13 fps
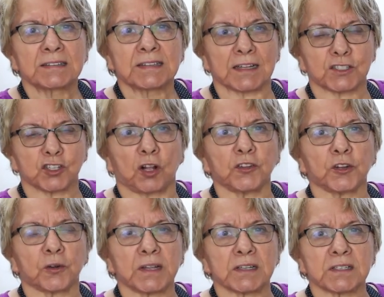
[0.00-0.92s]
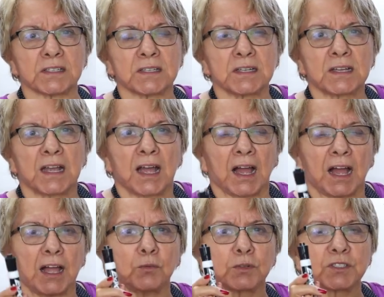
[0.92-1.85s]
That's all there is.
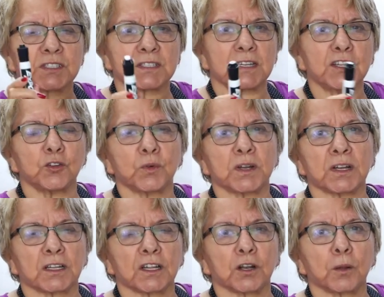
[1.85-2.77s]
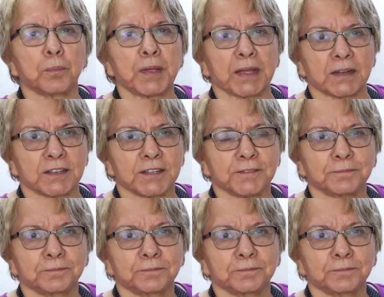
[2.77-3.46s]
I will see you in a little bit.